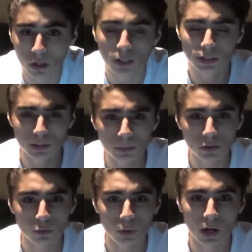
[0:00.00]
similar
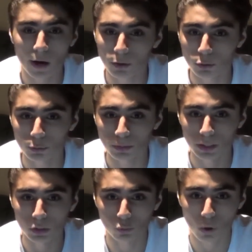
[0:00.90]
to what our group
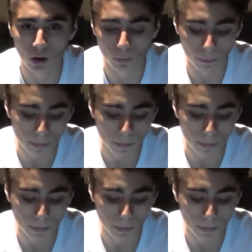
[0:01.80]
did as well.